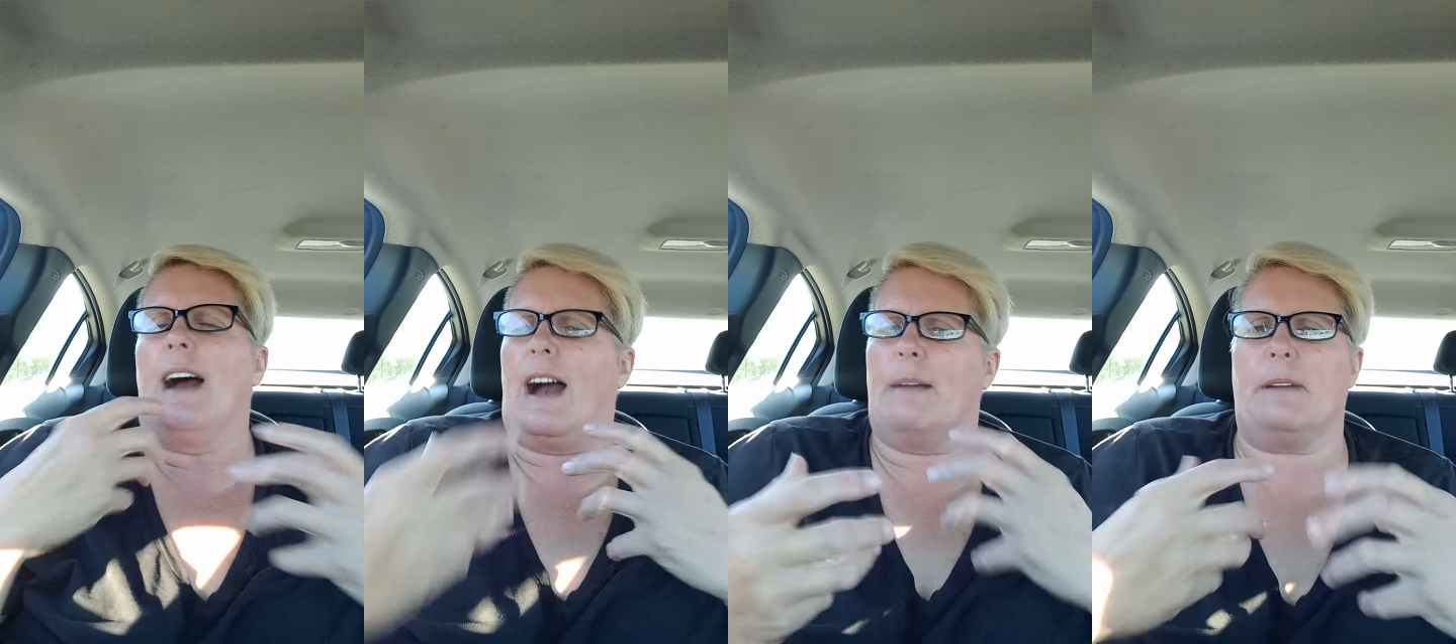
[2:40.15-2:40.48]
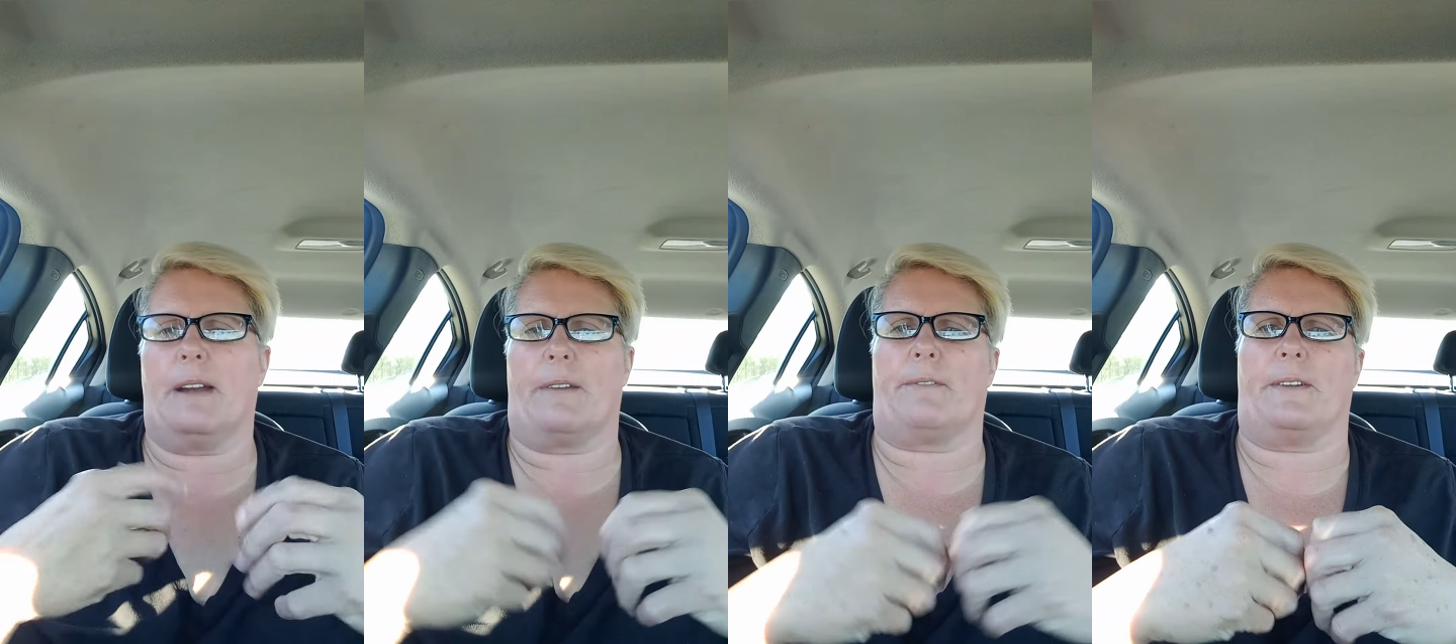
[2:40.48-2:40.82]
I'm
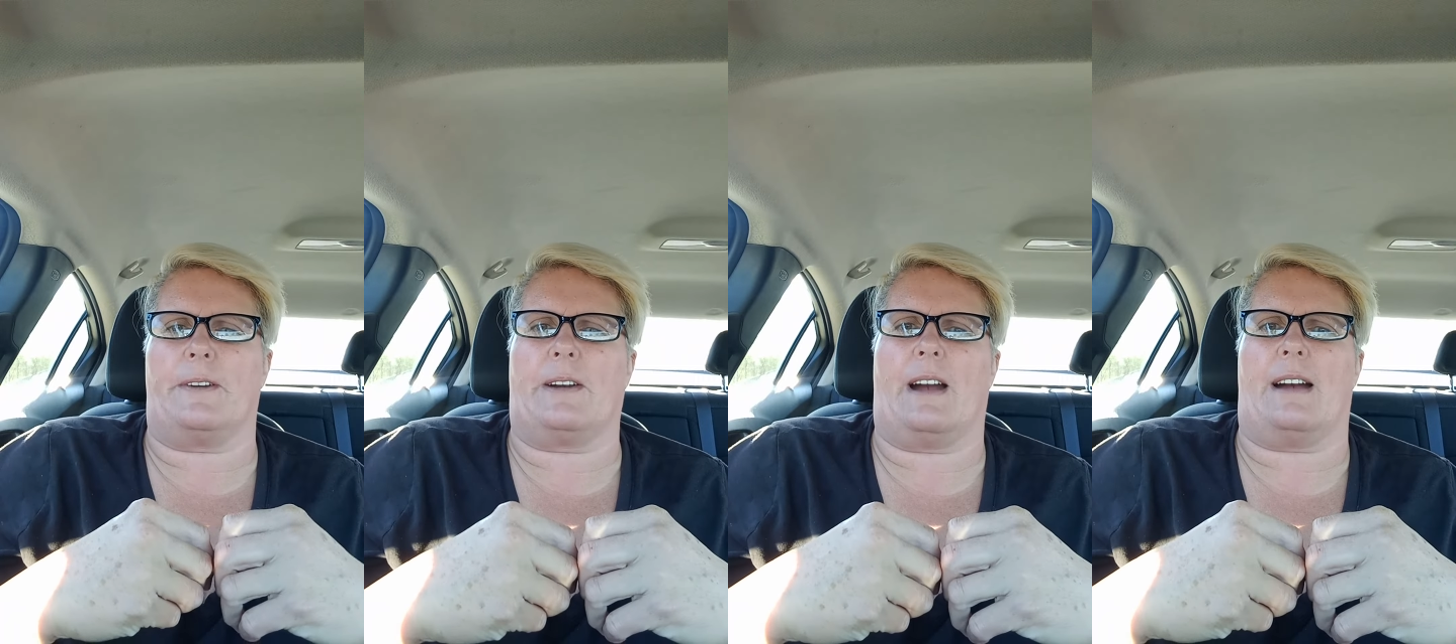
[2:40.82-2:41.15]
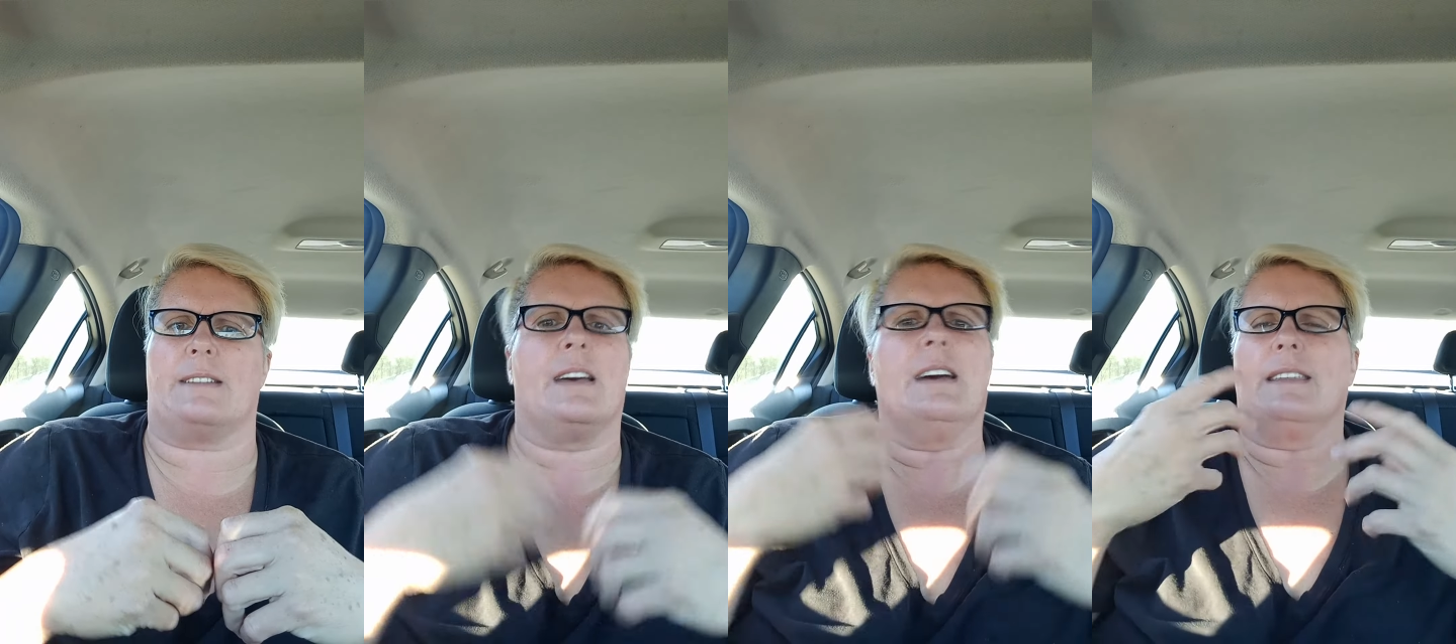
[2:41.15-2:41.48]
here for you
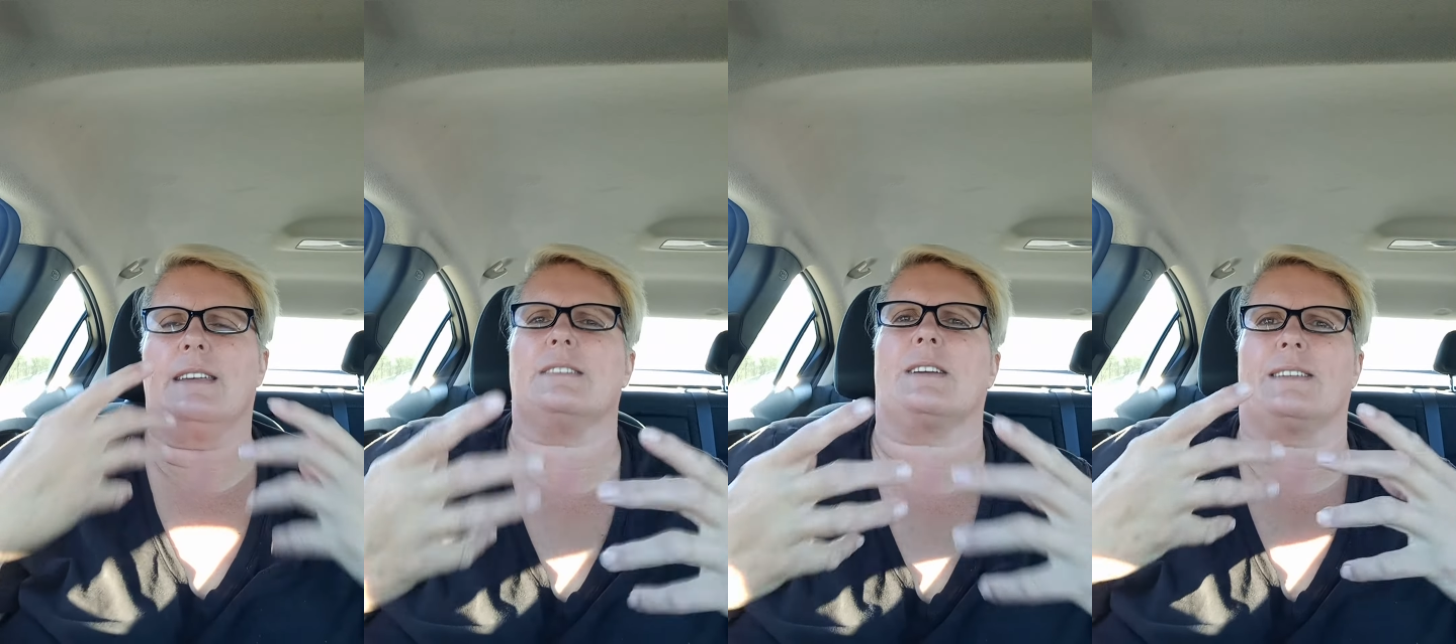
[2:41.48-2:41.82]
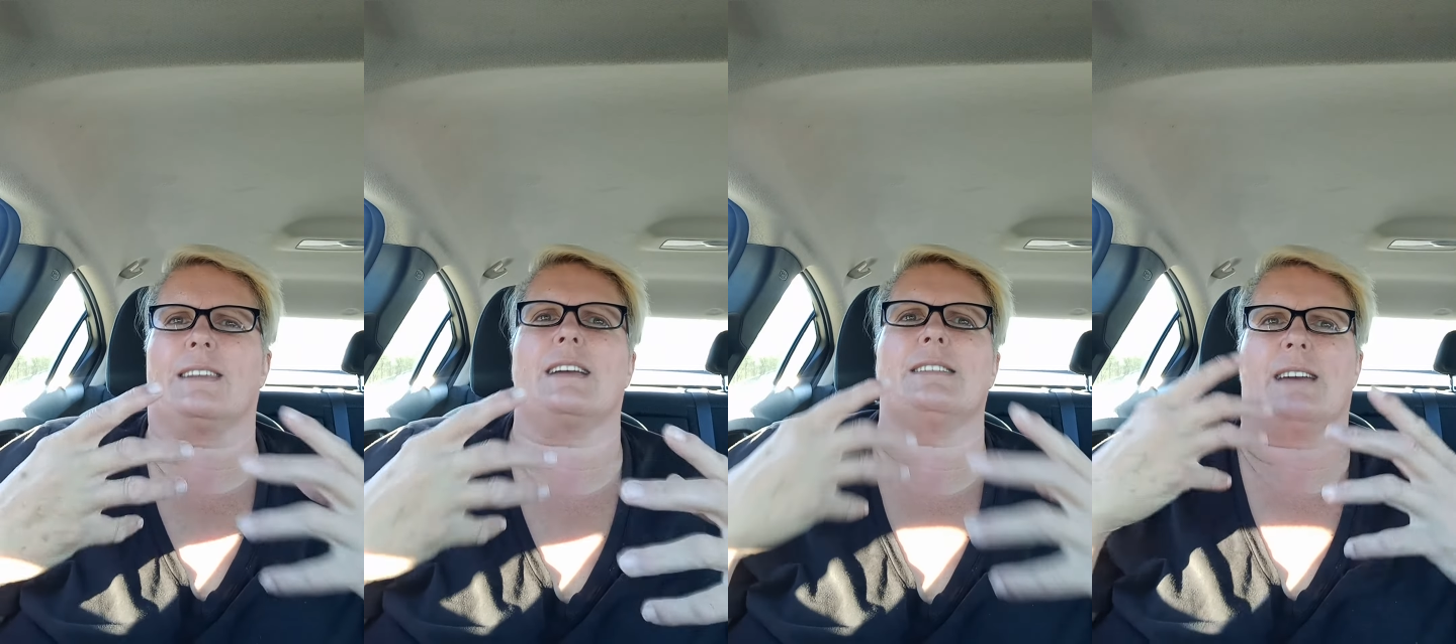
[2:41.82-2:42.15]
guys. These are
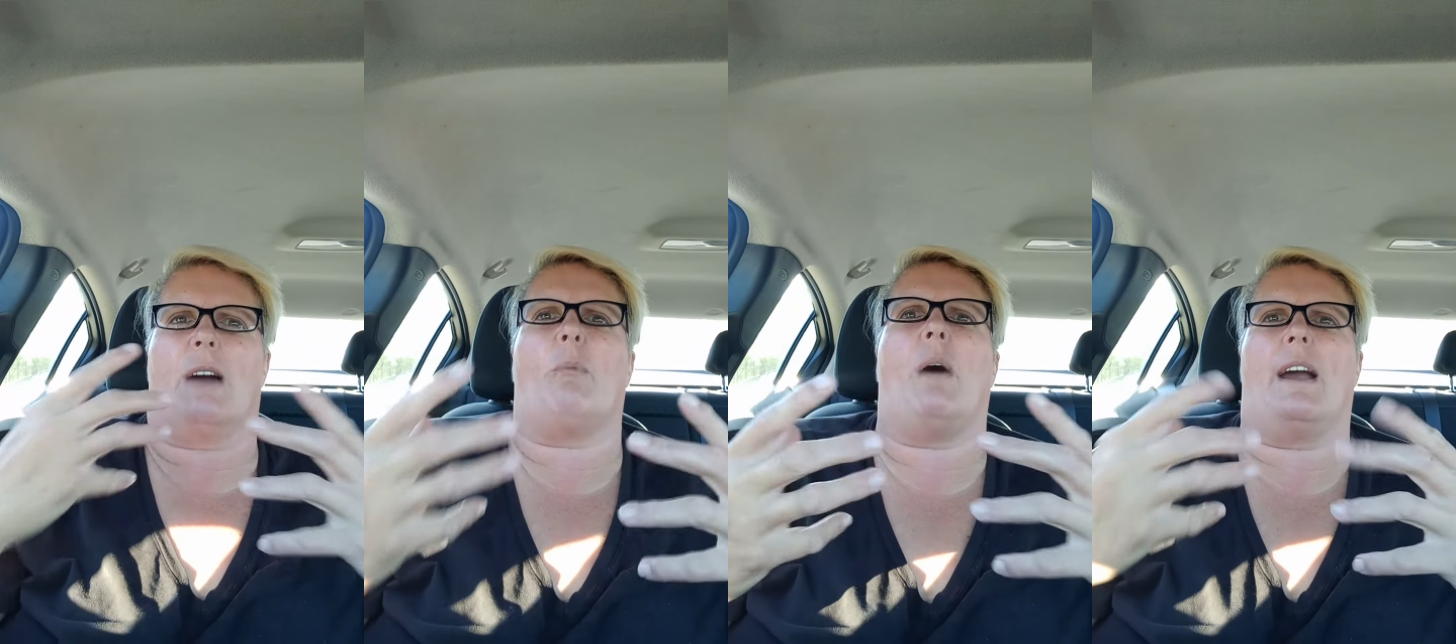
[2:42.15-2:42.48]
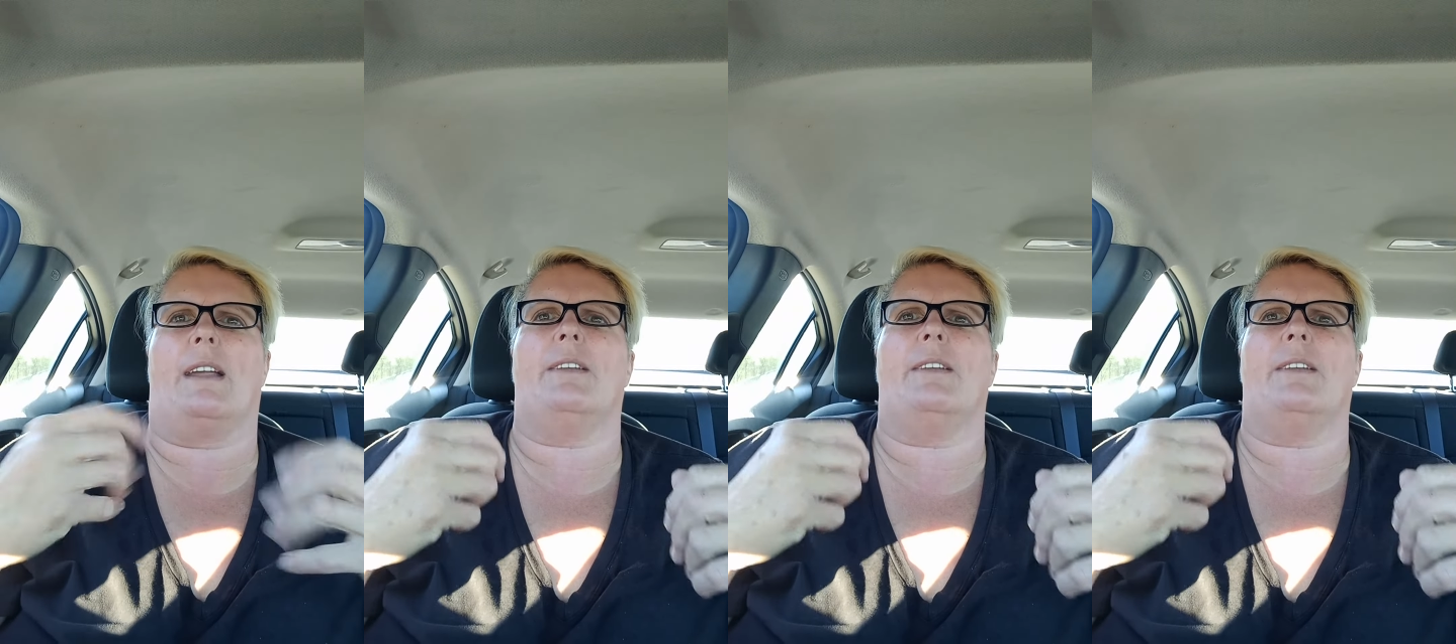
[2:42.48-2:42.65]
things I want